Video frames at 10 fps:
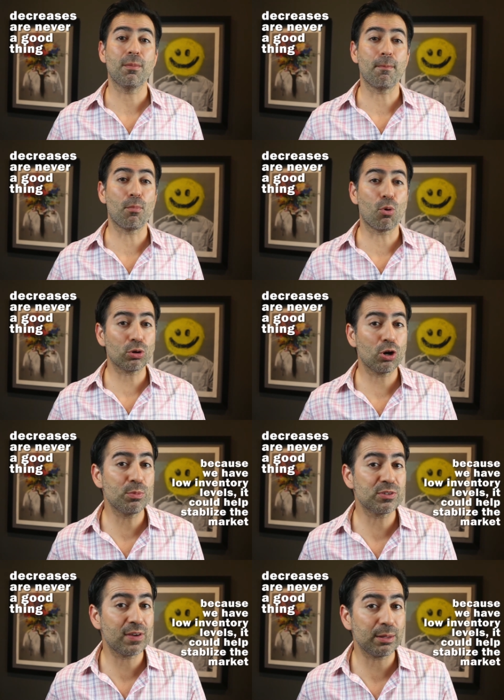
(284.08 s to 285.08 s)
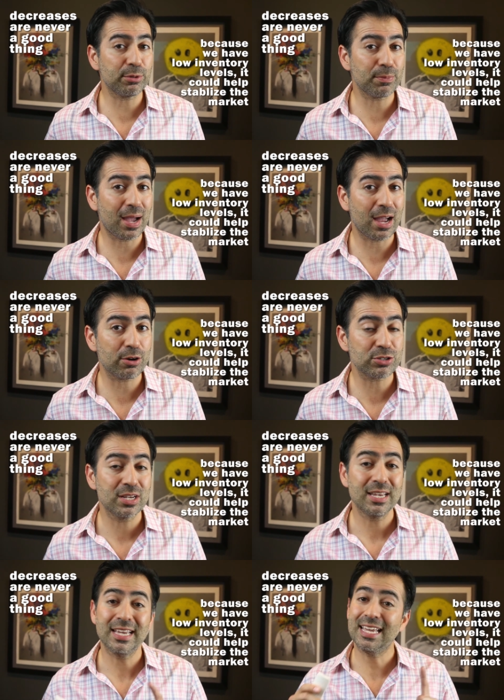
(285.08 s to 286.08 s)
more homes available to buyers
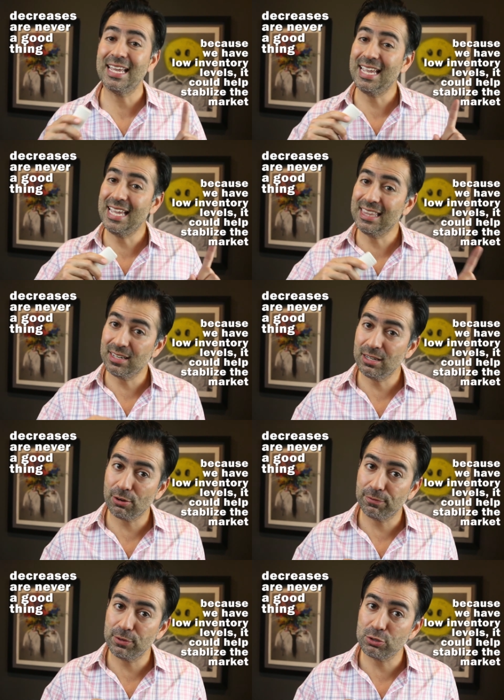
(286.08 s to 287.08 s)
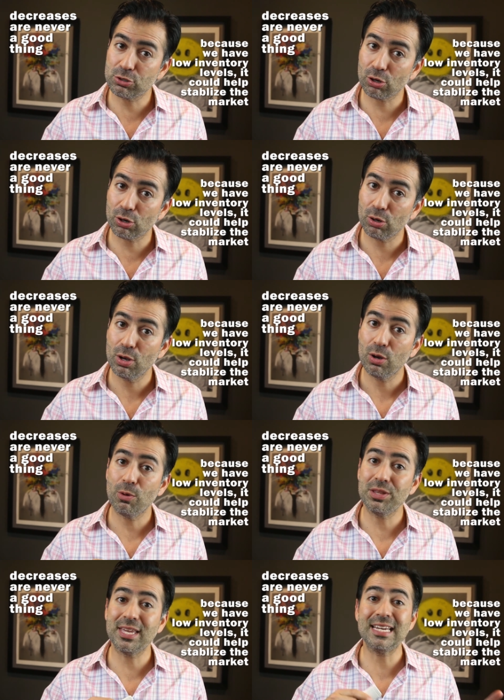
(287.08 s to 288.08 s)
in the near future
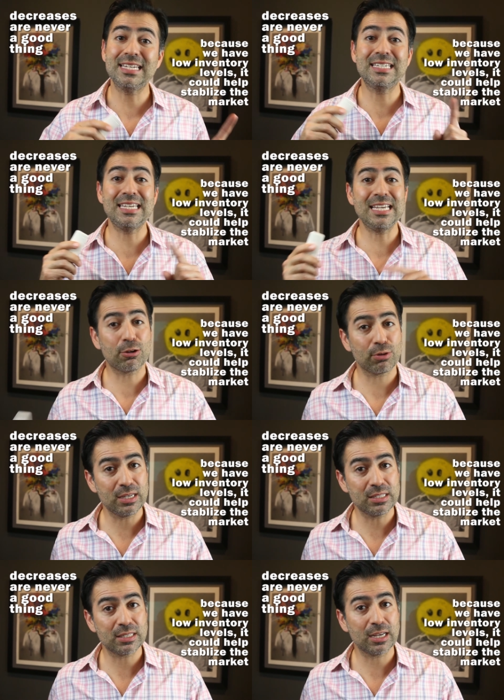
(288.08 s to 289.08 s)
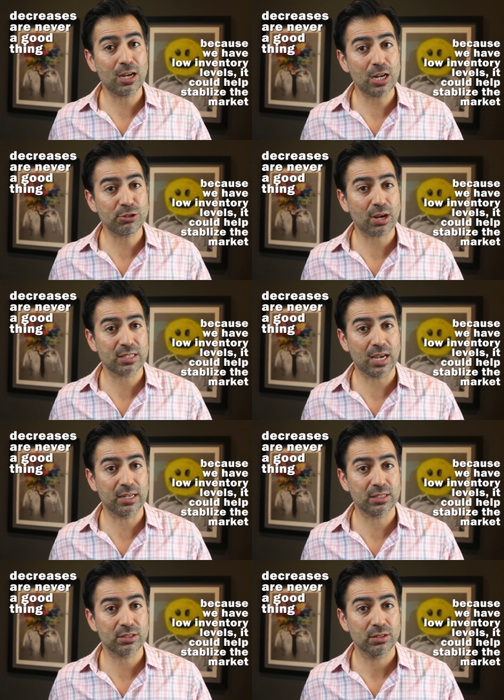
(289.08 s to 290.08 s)
with a decrease in contract
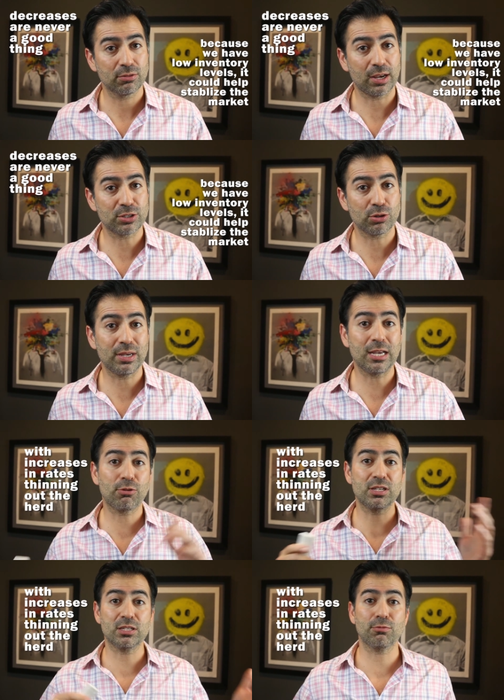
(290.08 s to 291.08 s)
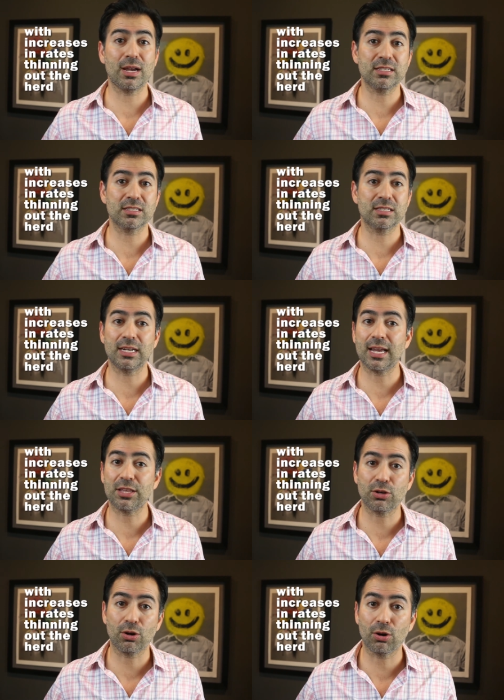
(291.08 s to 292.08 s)
signings, right? So increase in rates is thinning
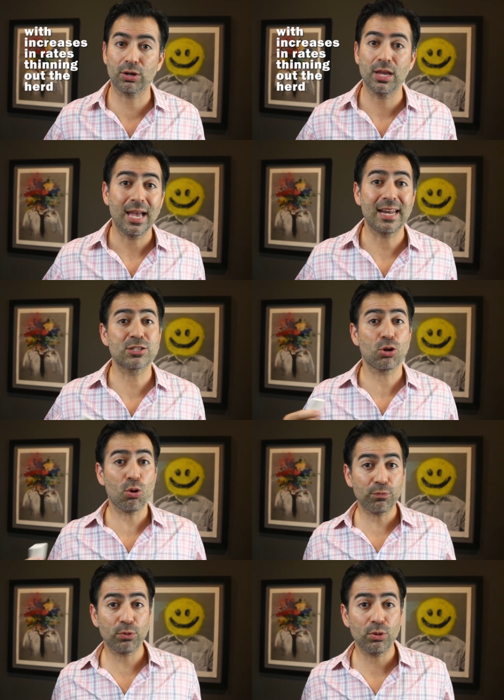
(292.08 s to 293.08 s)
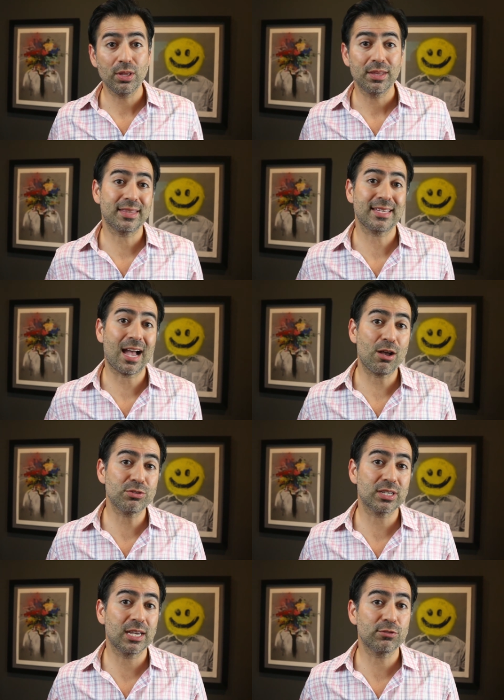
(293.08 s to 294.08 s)
out the herd, and it's hopeful that the
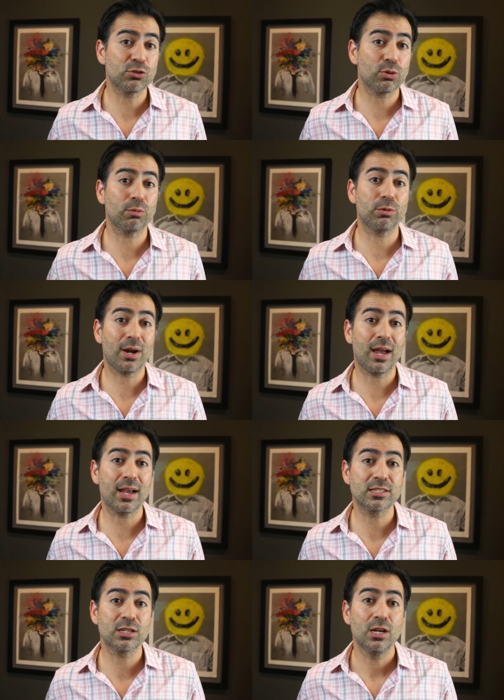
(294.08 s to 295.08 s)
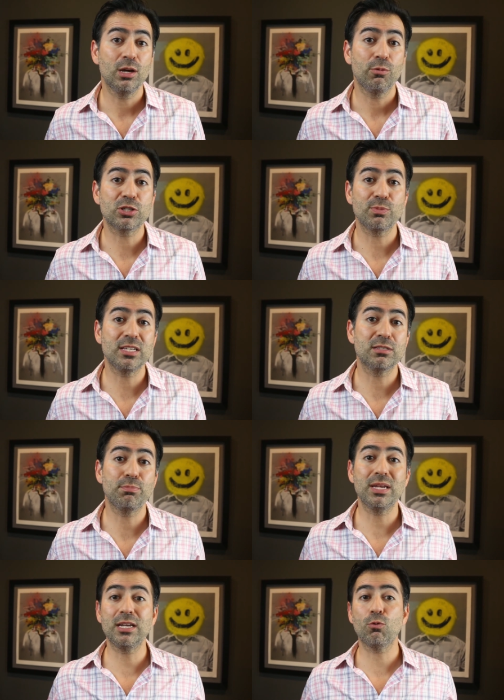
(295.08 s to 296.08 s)
housing inventory will rise, which means
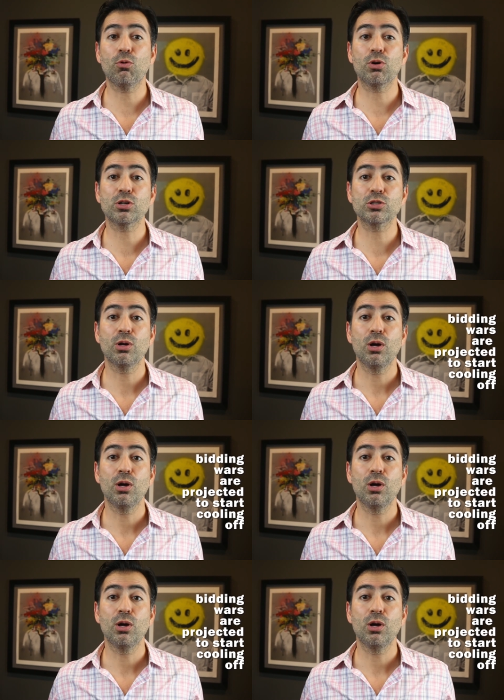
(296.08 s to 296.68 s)
bidding wars